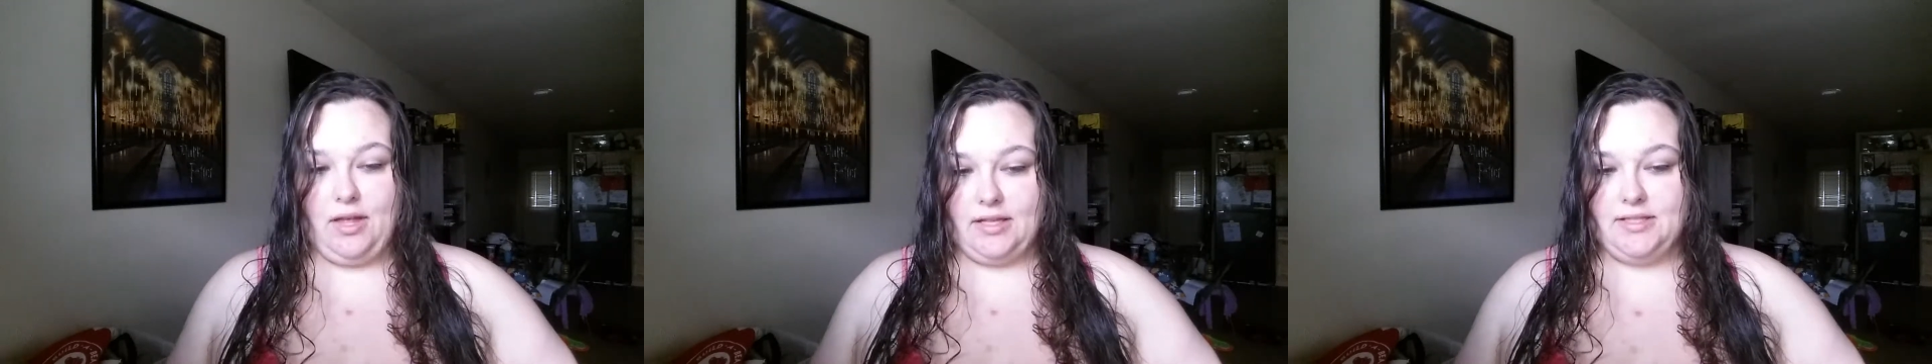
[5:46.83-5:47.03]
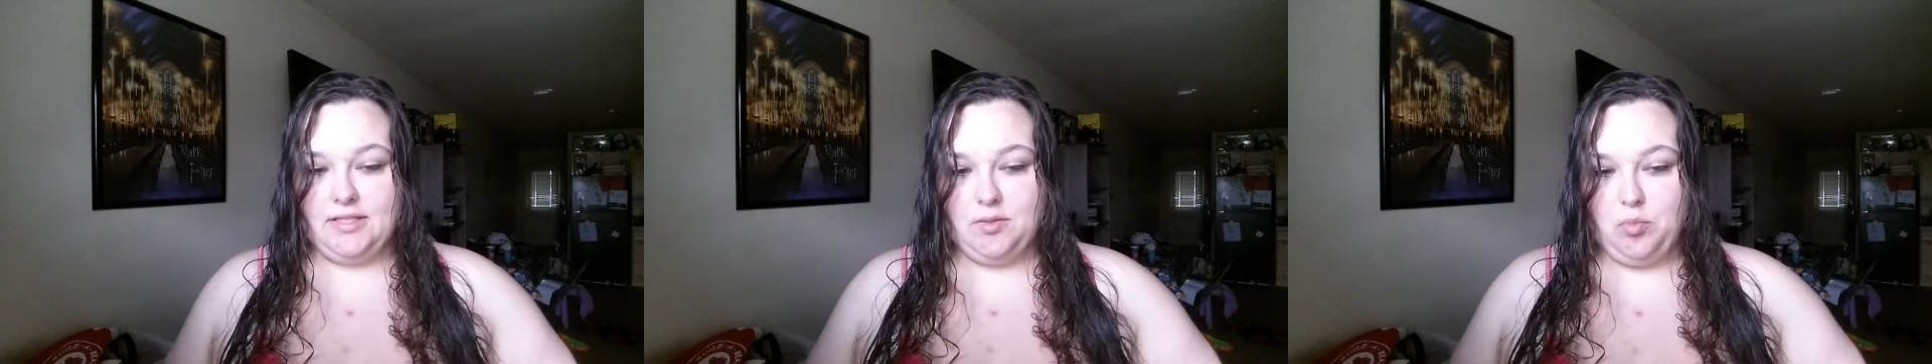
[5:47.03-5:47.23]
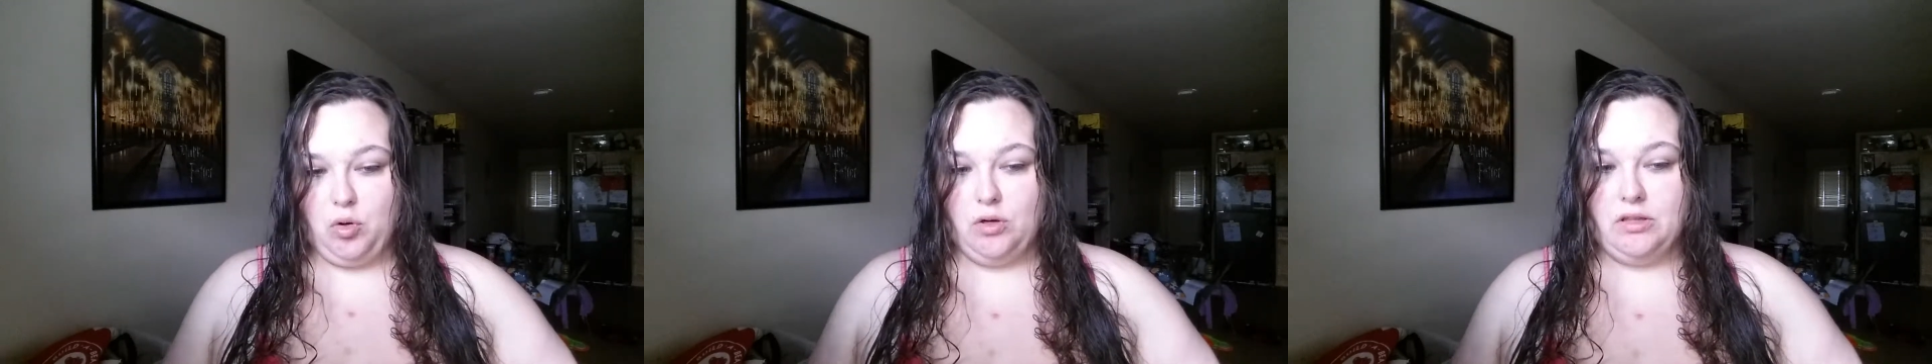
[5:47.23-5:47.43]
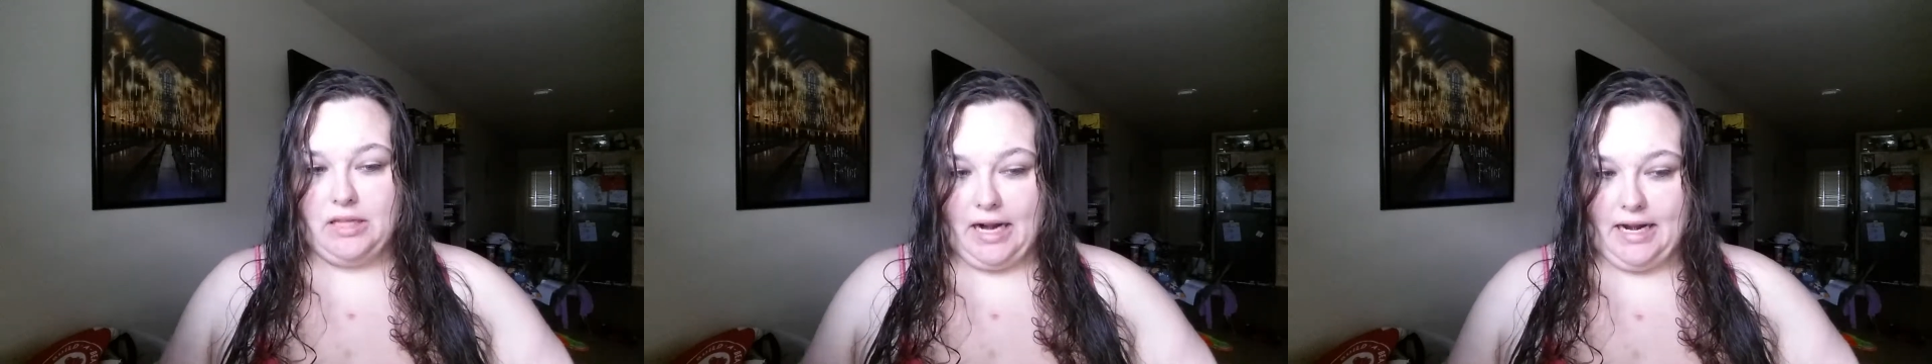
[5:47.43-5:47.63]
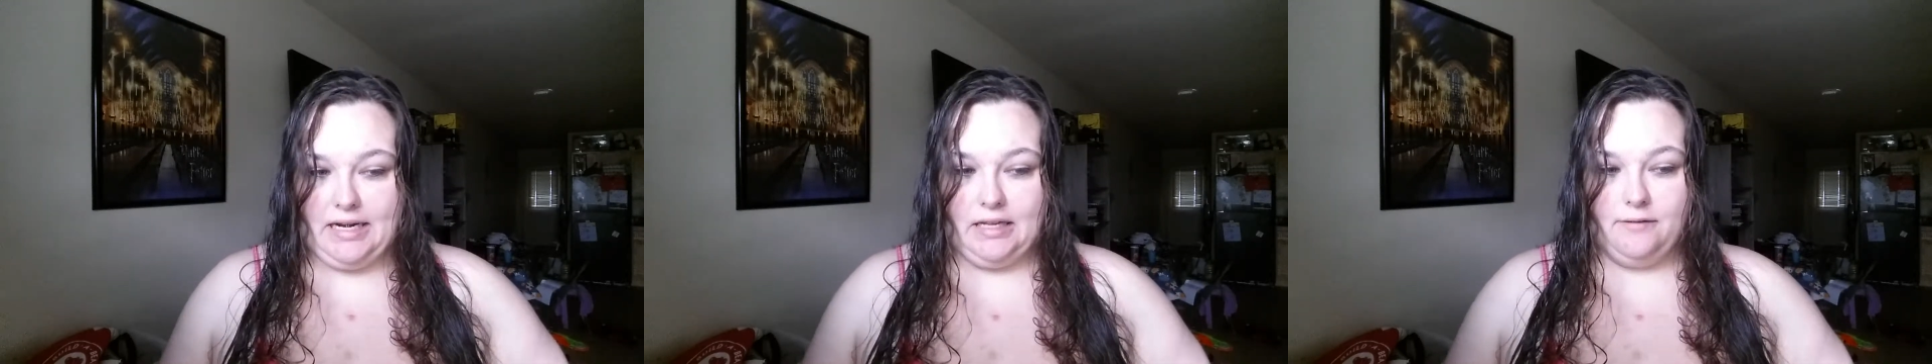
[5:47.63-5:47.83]
that's the port
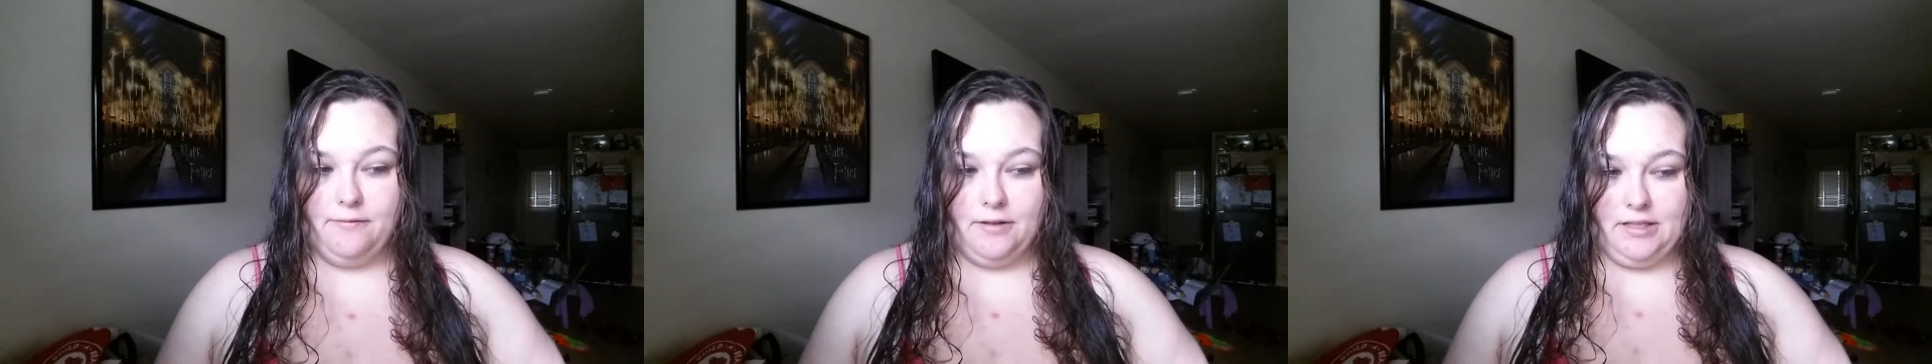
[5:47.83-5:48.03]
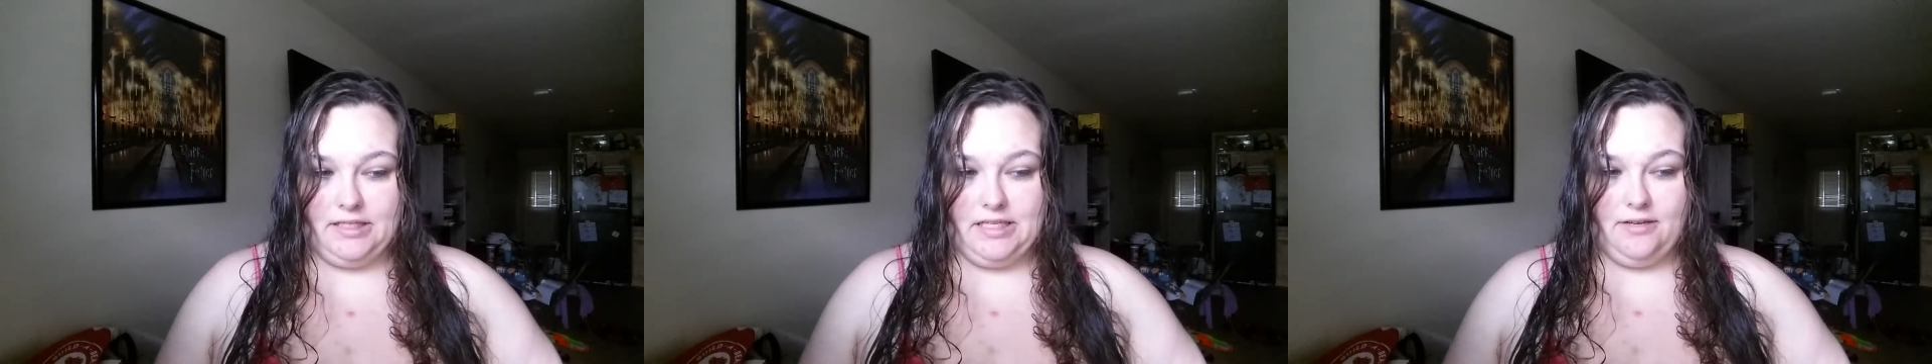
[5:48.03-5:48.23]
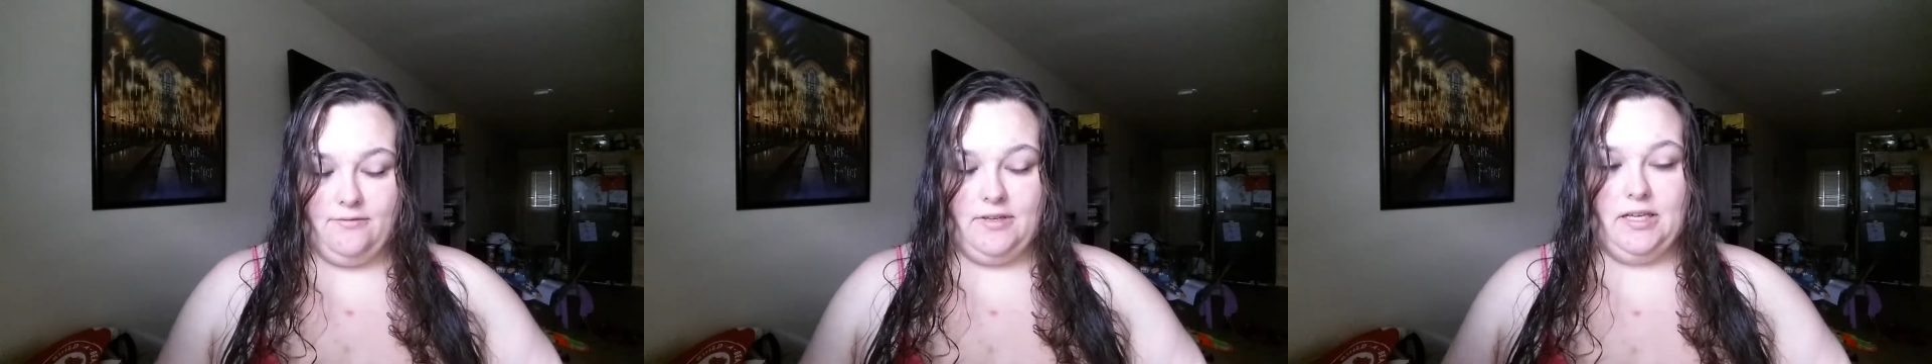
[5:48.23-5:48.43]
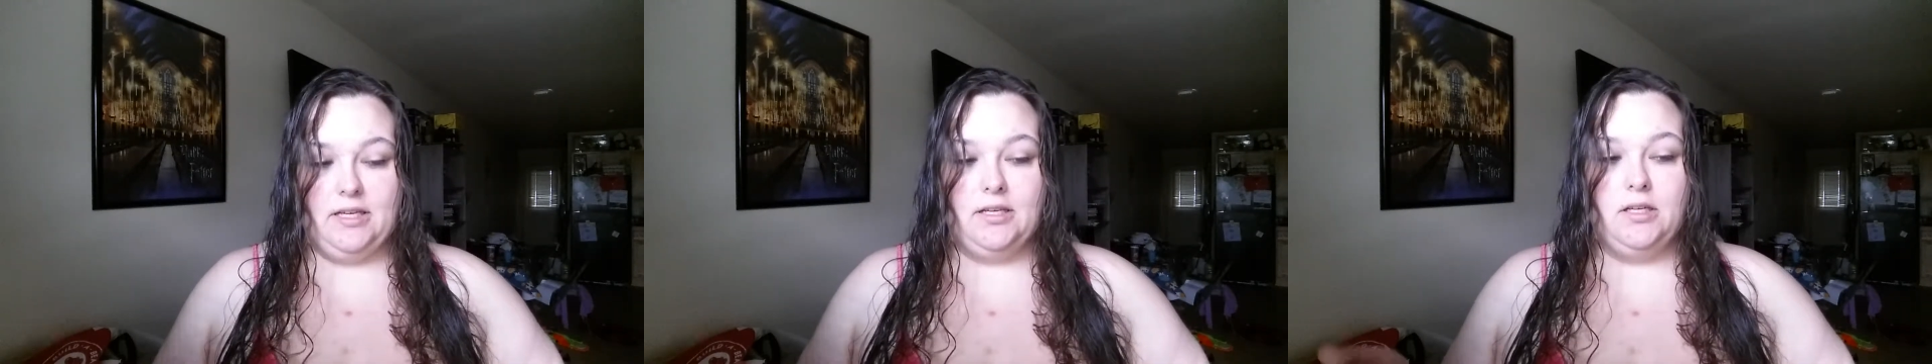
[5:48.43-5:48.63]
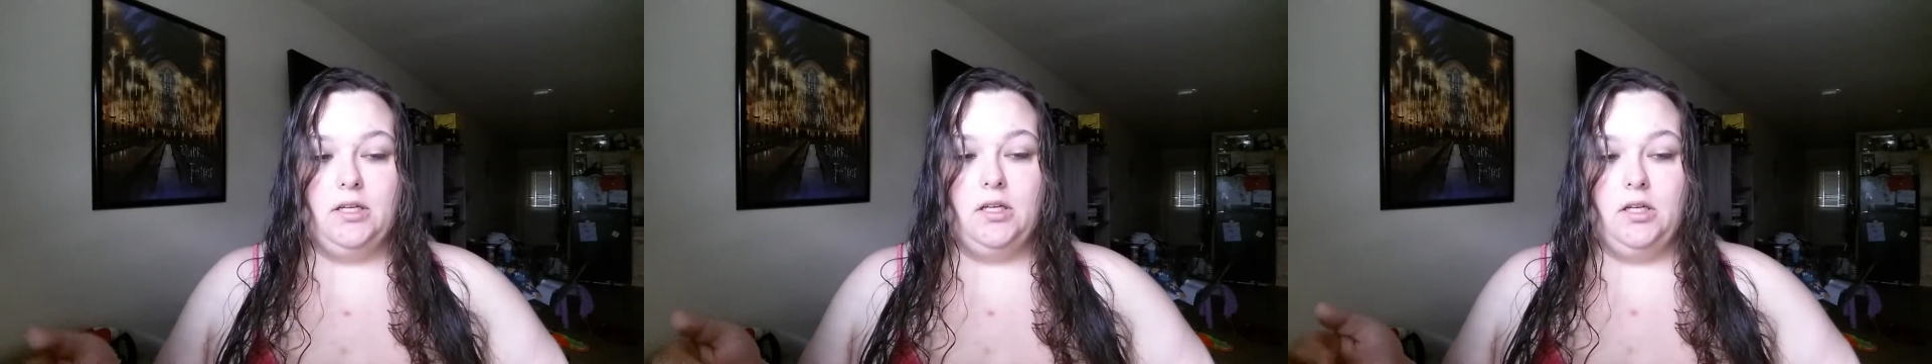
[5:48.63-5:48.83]
that I need for the TV,